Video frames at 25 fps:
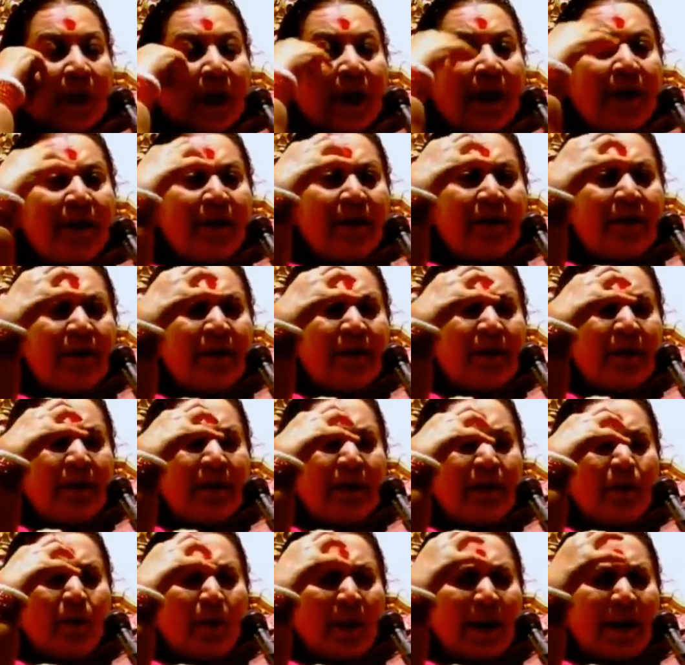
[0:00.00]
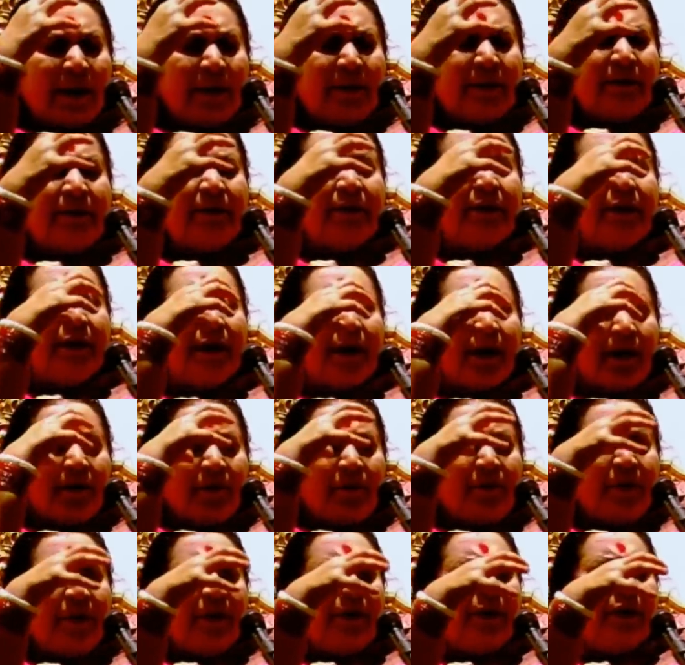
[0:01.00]
and it invites
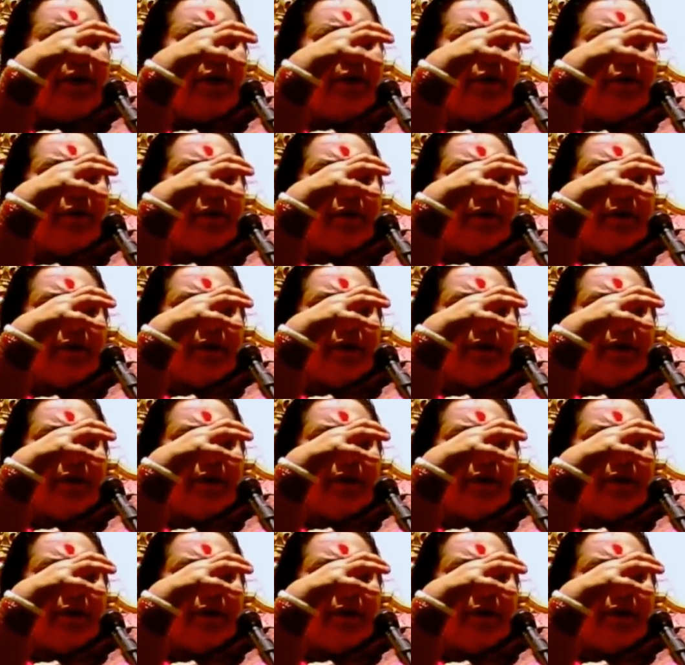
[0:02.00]
everything,